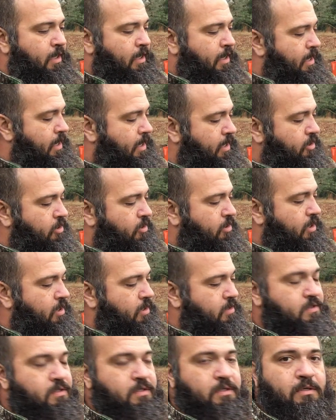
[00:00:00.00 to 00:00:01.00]
and you
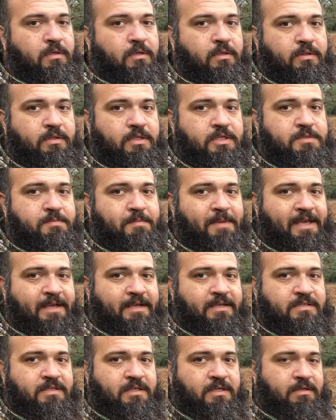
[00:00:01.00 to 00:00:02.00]
get this
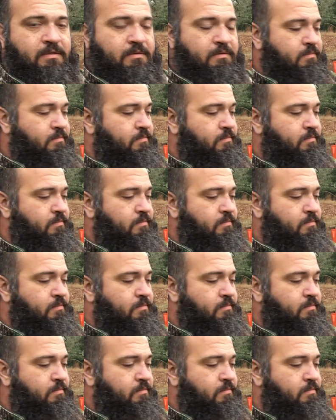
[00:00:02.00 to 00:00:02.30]
magazine